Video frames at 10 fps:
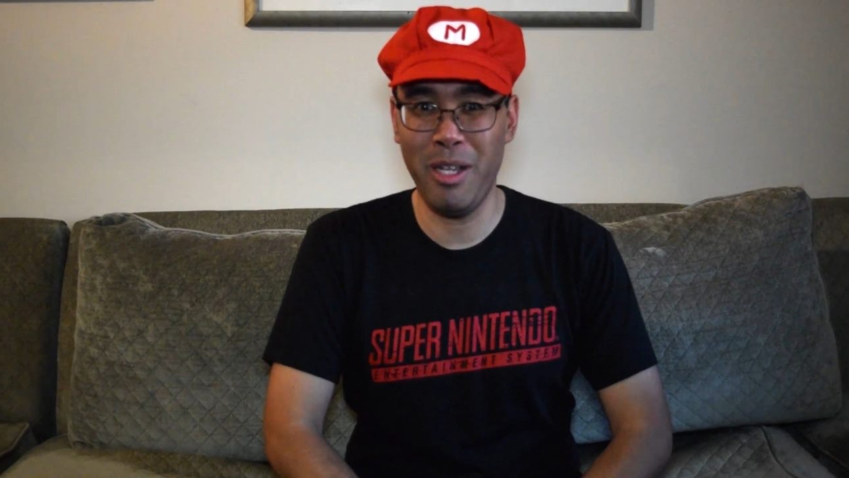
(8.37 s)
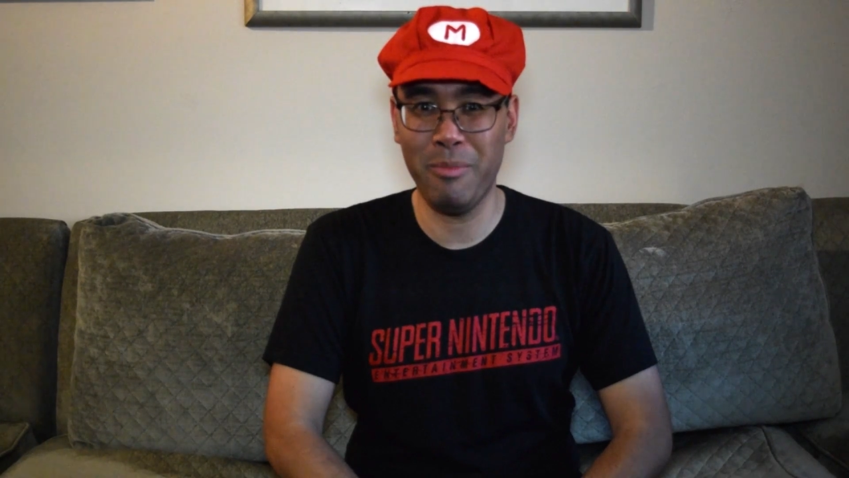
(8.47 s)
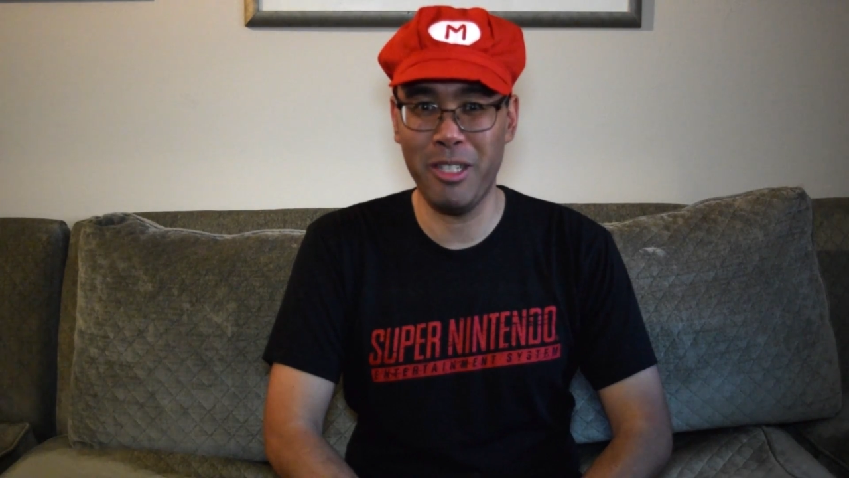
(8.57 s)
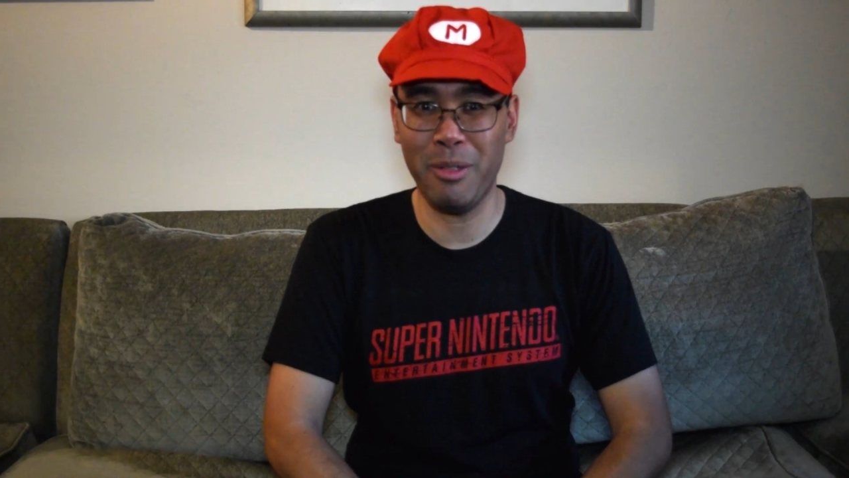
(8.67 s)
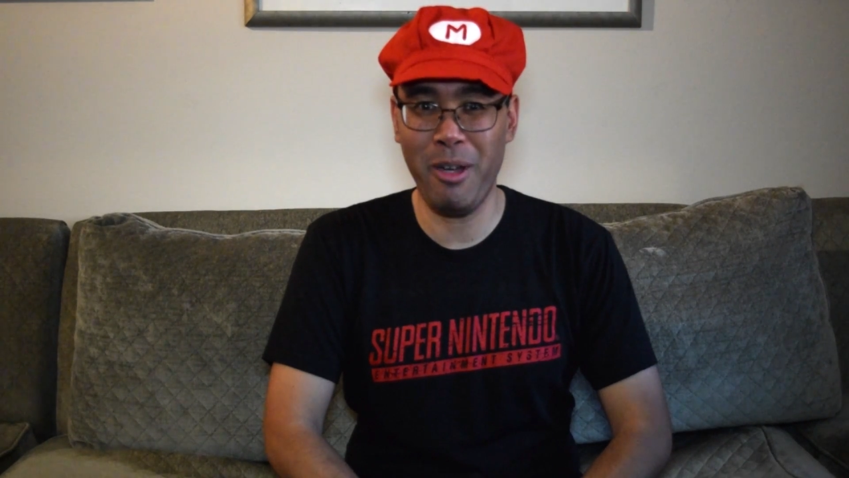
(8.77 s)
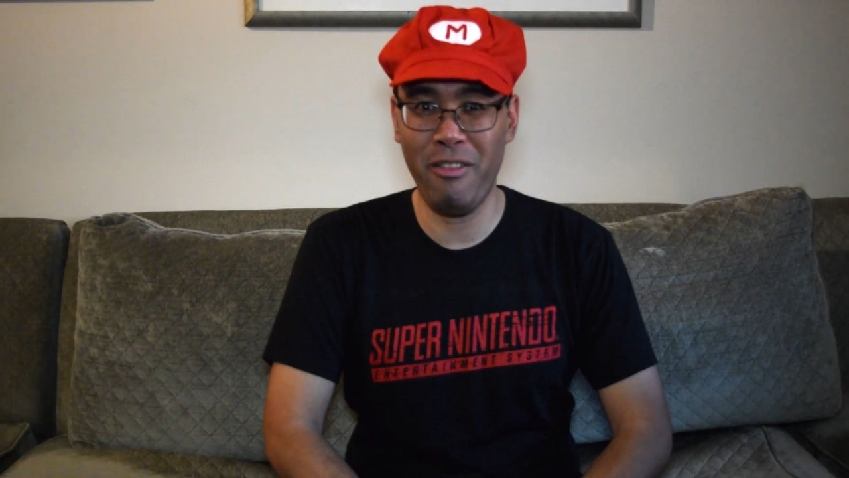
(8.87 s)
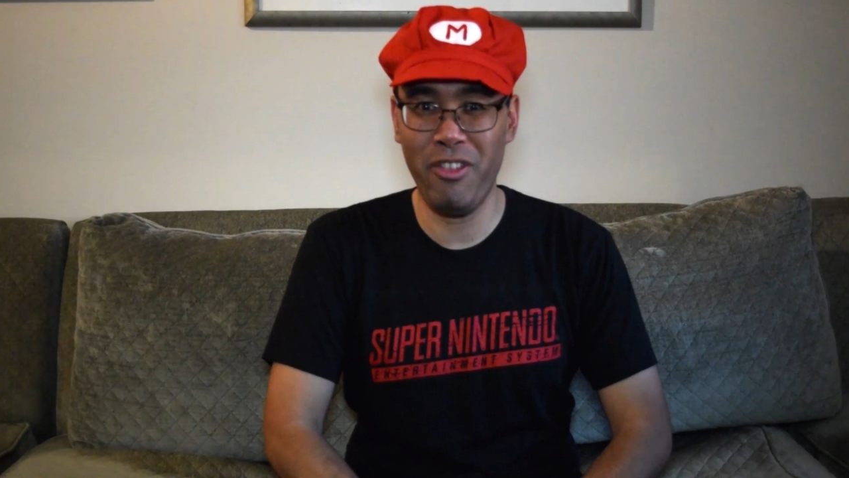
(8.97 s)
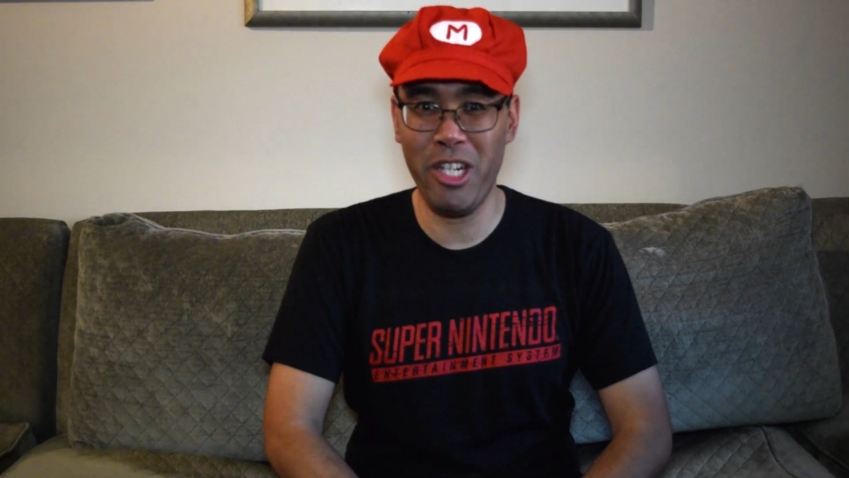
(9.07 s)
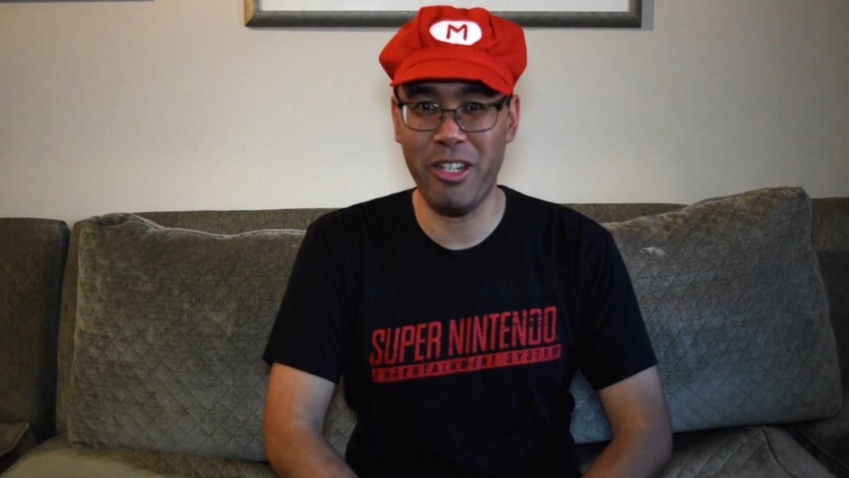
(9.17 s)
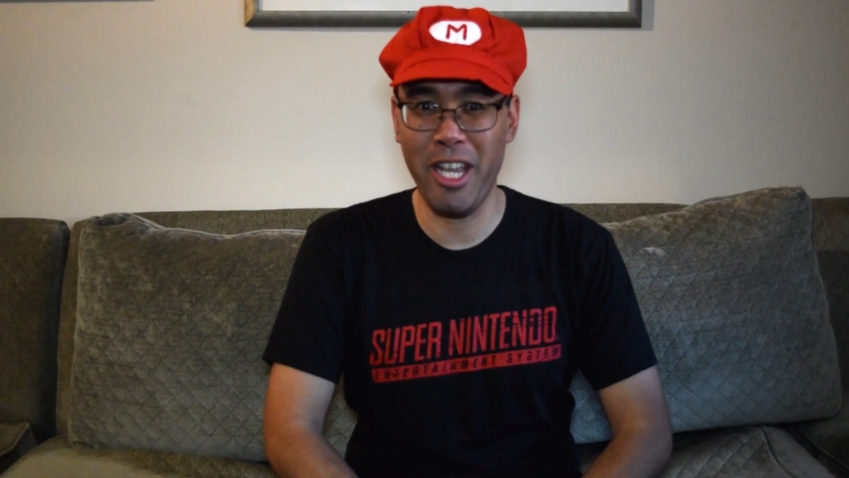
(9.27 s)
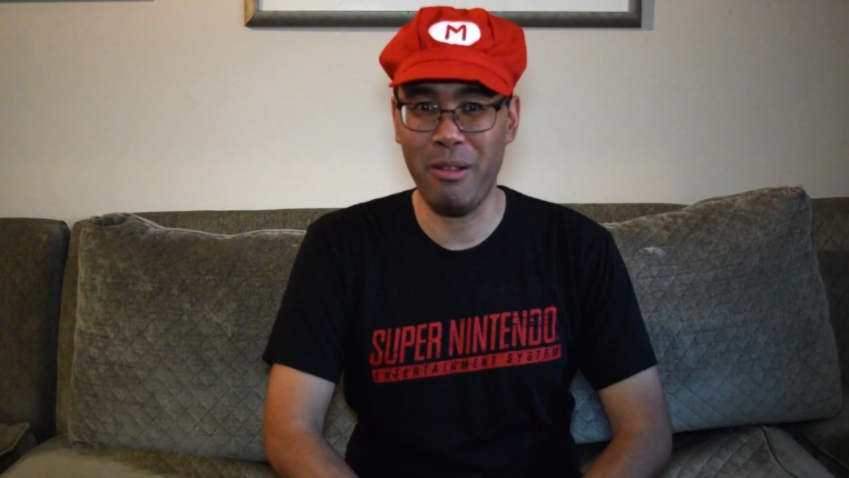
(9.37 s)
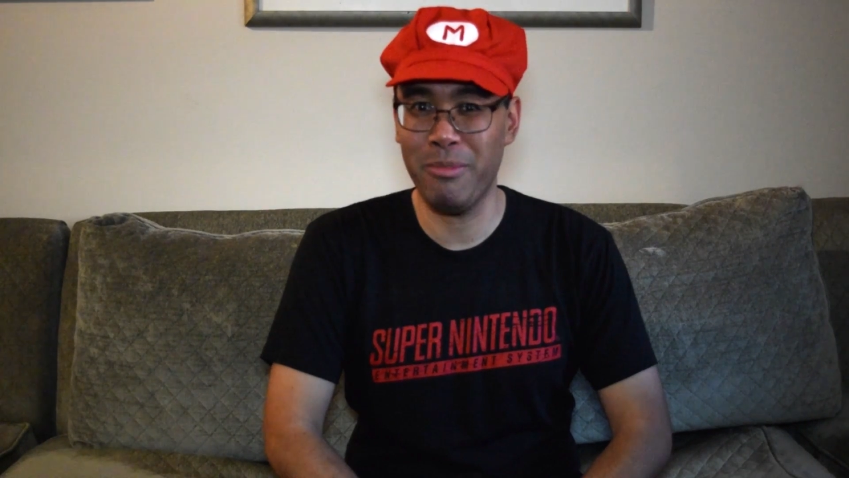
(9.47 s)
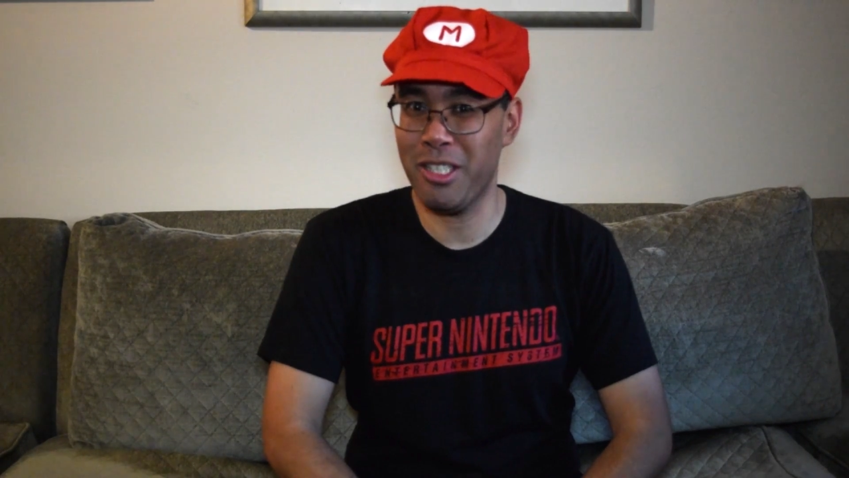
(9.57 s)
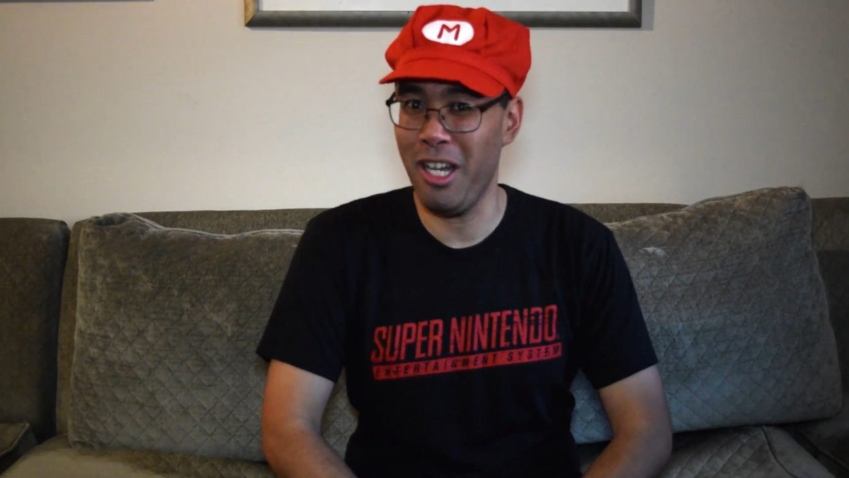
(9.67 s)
memories about video games.